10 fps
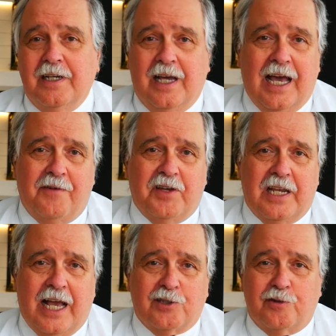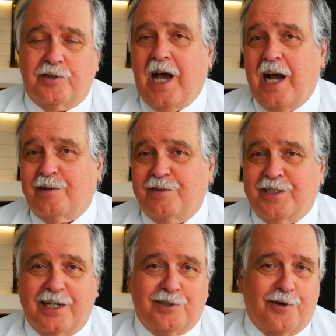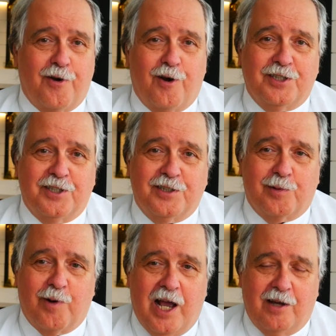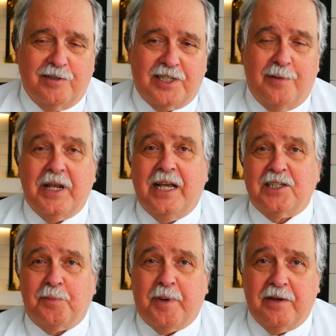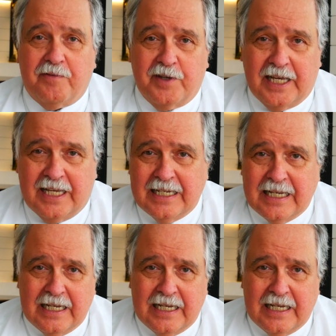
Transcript: having extra doctors, extra nurses around, somebody has to pay for that.